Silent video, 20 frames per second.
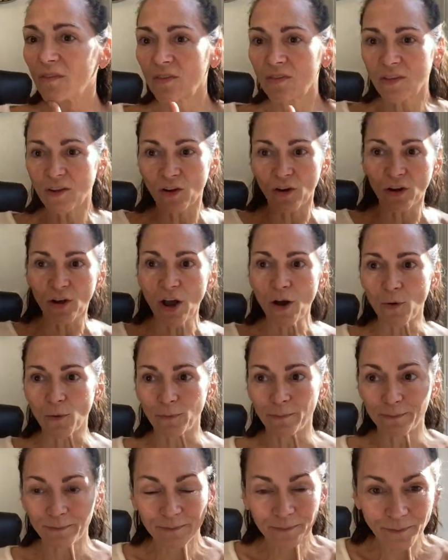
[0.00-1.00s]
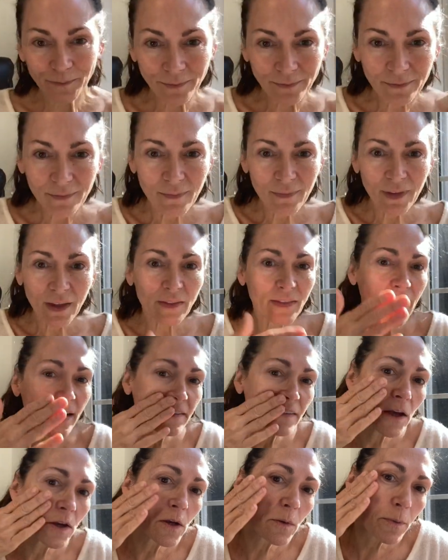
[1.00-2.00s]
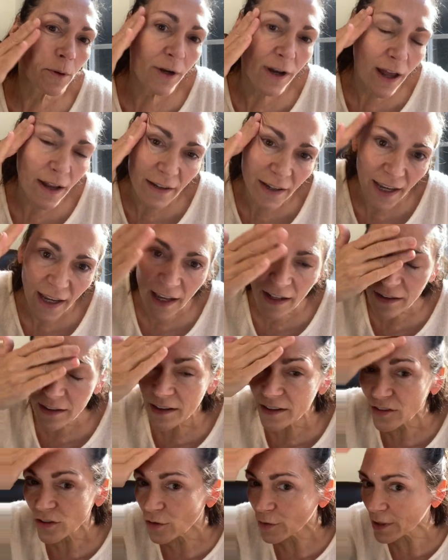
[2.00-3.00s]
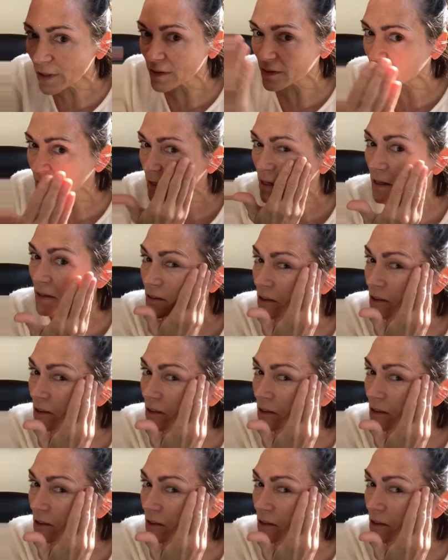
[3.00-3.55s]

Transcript: there you go. That's how you put on Catalyst. You can see a